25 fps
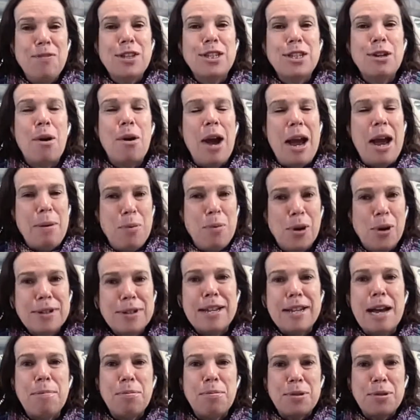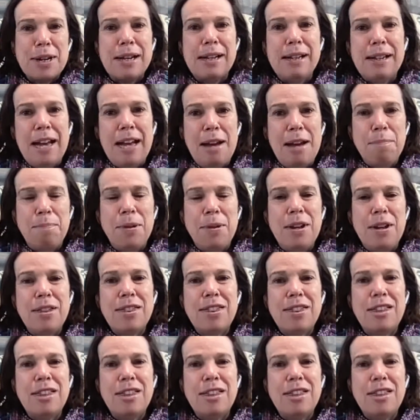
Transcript: So I was able to clamp it